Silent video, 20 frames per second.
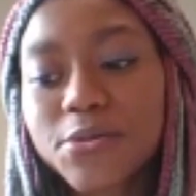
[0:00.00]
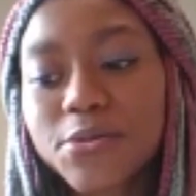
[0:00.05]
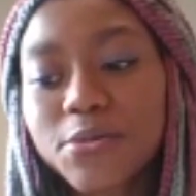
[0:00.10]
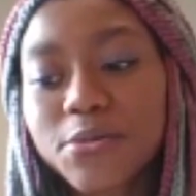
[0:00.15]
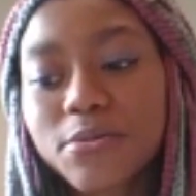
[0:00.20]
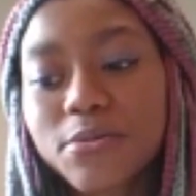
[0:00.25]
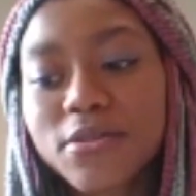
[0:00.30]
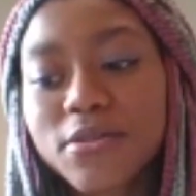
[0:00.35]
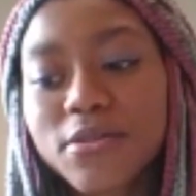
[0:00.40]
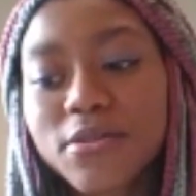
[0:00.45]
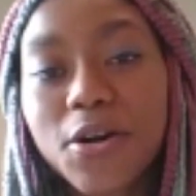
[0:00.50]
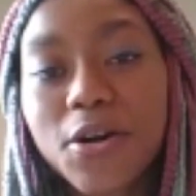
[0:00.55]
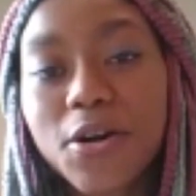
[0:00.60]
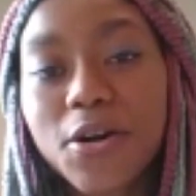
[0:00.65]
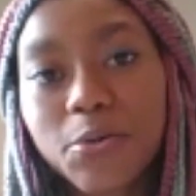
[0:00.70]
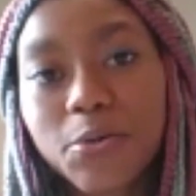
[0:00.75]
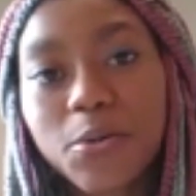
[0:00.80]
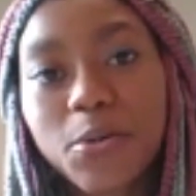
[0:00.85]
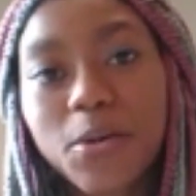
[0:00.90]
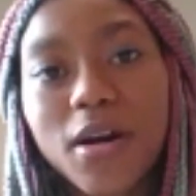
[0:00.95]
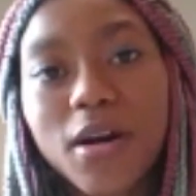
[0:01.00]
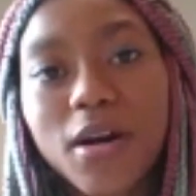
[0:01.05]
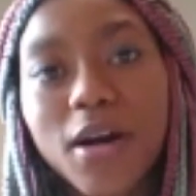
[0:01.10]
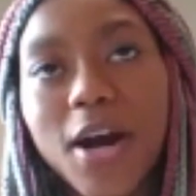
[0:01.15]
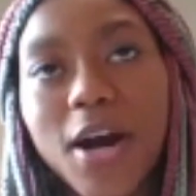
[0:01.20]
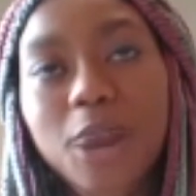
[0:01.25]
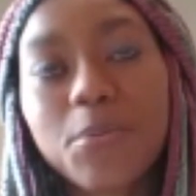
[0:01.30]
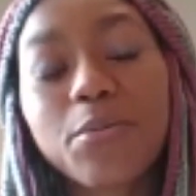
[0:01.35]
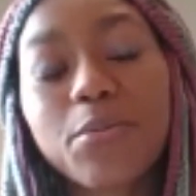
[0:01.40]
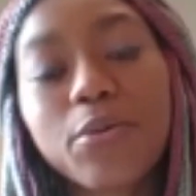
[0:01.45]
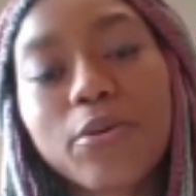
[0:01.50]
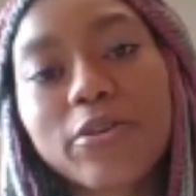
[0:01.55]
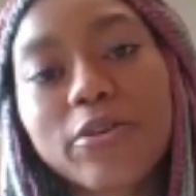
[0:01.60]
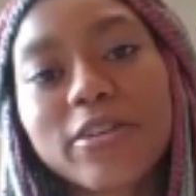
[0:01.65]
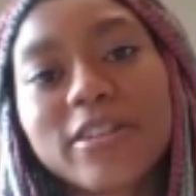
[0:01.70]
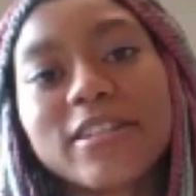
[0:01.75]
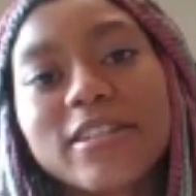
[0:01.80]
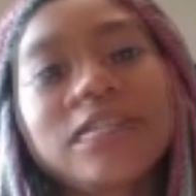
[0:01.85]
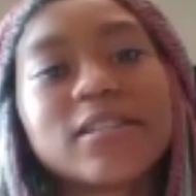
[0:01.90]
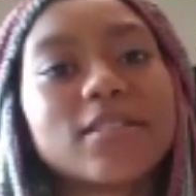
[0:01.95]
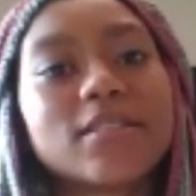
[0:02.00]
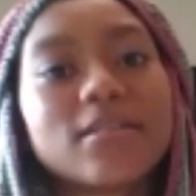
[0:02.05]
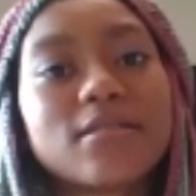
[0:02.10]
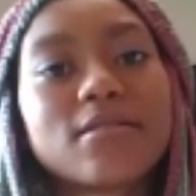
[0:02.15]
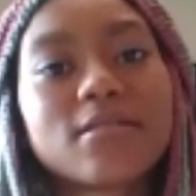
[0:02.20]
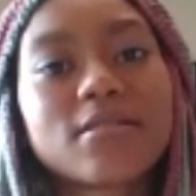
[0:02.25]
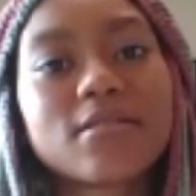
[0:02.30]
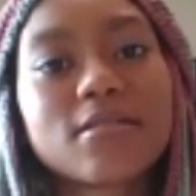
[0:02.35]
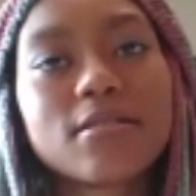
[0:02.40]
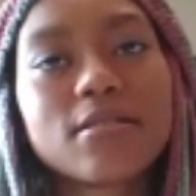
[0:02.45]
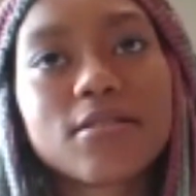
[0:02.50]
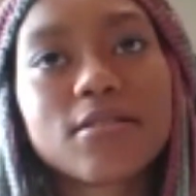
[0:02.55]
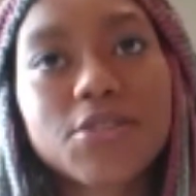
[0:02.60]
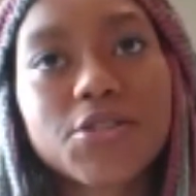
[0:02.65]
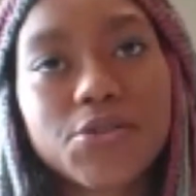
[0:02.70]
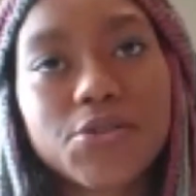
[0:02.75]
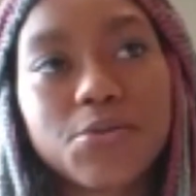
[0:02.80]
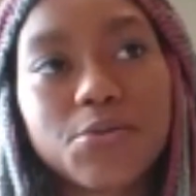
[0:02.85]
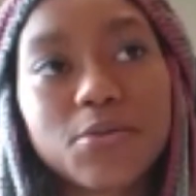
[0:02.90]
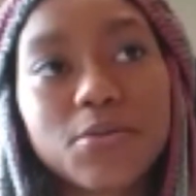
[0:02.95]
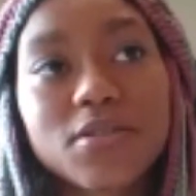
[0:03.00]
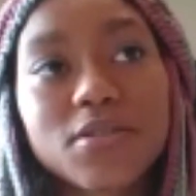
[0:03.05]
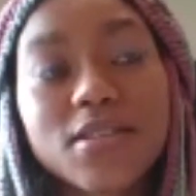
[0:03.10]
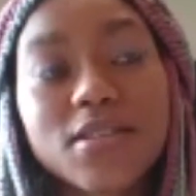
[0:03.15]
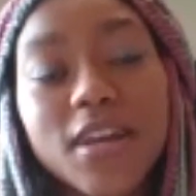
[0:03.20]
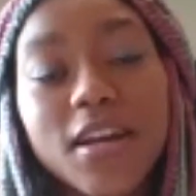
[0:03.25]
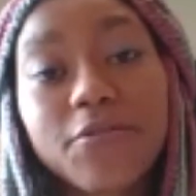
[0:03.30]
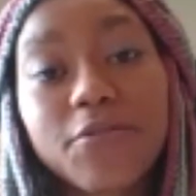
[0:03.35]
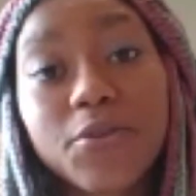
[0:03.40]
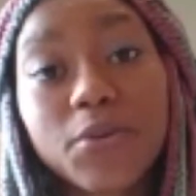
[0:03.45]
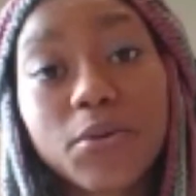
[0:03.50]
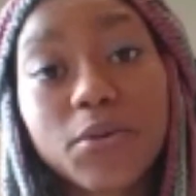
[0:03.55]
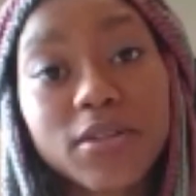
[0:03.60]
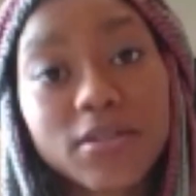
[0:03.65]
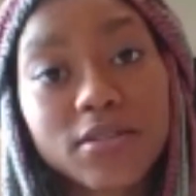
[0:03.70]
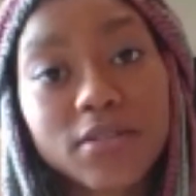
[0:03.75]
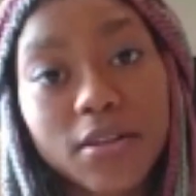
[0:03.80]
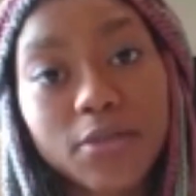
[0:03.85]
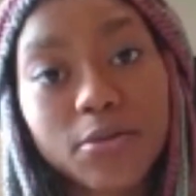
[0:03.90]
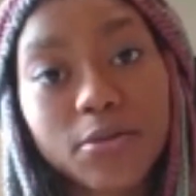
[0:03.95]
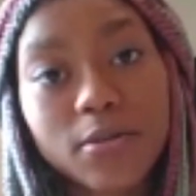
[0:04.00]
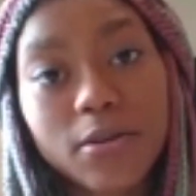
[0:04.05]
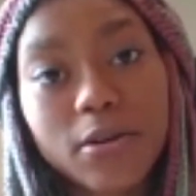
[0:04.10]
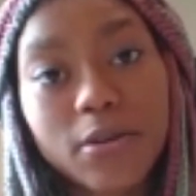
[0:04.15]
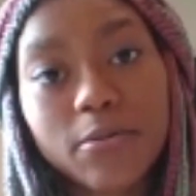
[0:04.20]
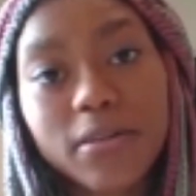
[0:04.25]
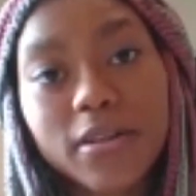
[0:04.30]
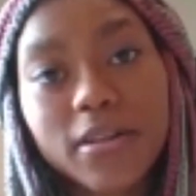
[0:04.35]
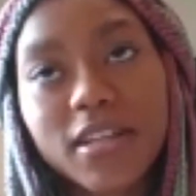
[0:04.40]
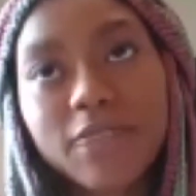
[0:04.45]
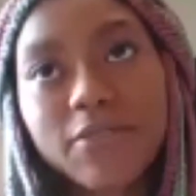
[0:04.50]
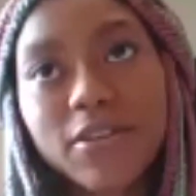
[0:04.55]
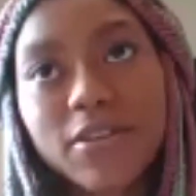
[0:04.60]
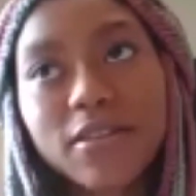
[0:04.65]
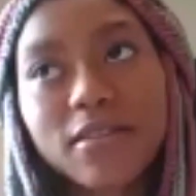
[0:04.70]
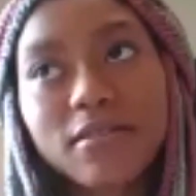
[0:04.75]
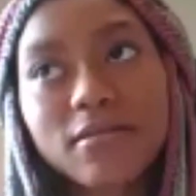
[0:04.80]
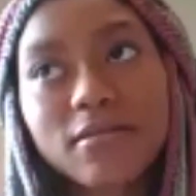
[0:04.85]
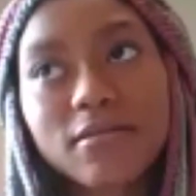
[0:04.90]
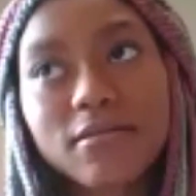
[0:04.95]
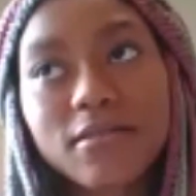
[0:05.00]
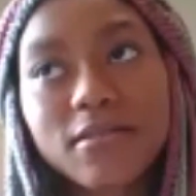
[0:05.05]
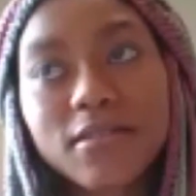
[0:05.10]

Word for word: to know how important it is to stay focused on the road, even